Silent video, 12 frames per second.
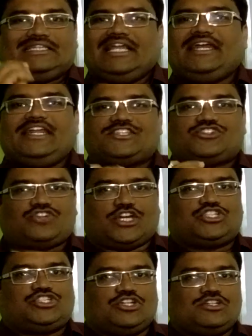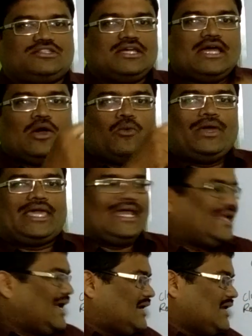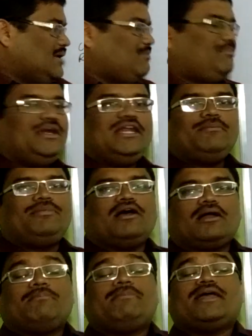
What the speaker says: 3D structures we can get in PDP are